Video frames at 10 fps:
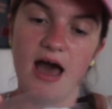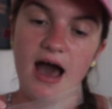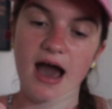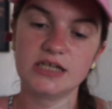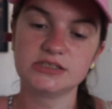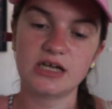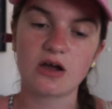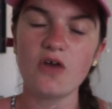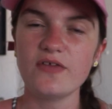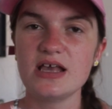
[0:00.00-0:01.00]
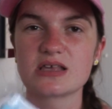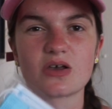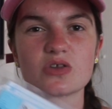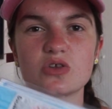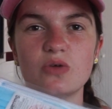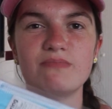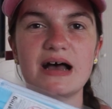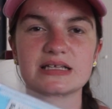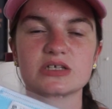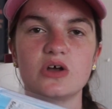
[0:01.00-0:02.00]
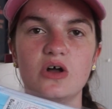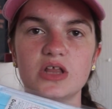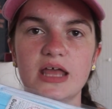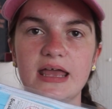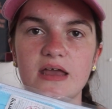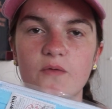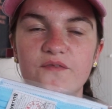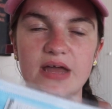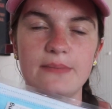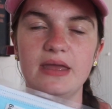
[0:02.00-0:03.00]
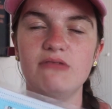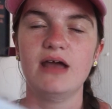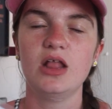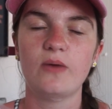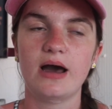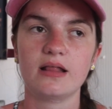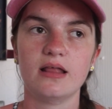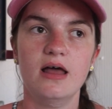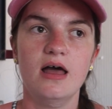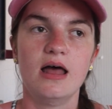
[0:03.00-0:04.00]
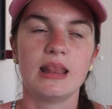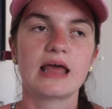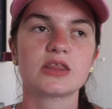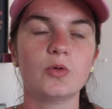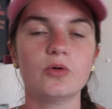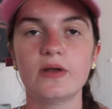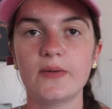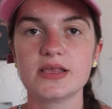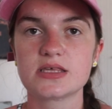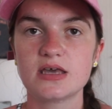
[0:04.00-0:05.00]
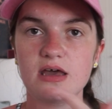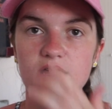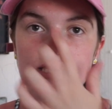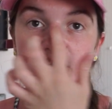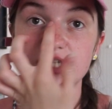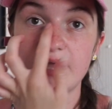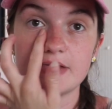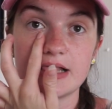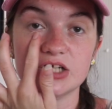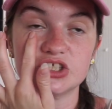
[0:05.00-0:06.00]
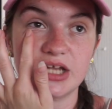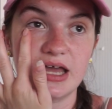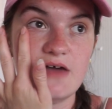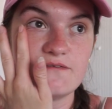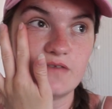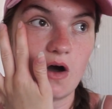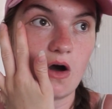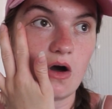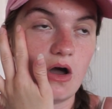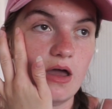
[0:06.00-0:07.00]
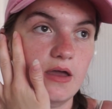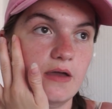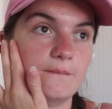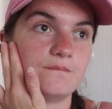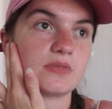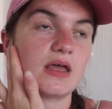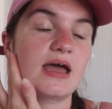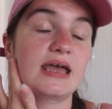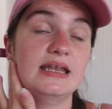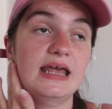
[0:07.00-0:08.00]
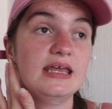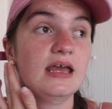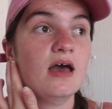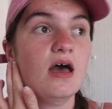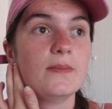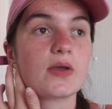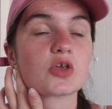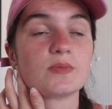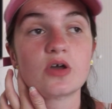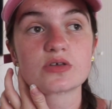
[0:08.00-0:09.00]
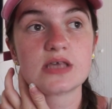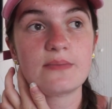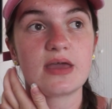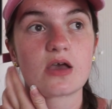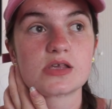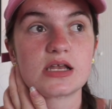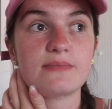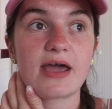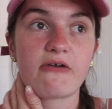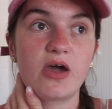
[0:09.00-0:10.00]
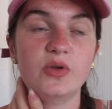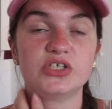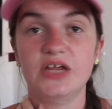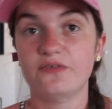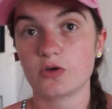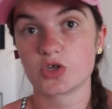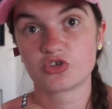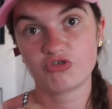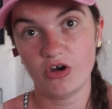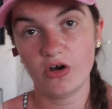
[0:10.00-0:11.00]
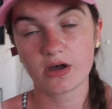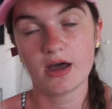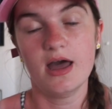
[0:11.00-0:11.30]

And I got these because some masks only fit me really well. Like the one when I went to St James's last year for A&E, because my doctor sent me because I had a migraine, which he thought was a stroke.